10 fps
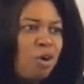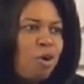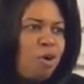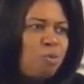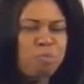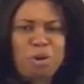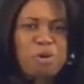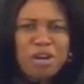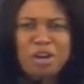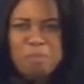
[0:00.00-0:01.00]
all
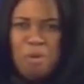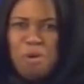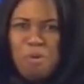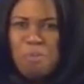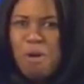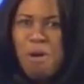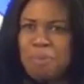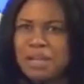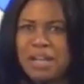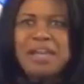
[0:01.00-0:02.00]
broken up, all
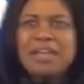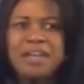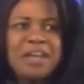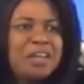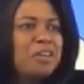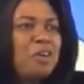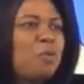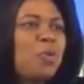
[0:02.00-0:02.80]
mopy. like. You know,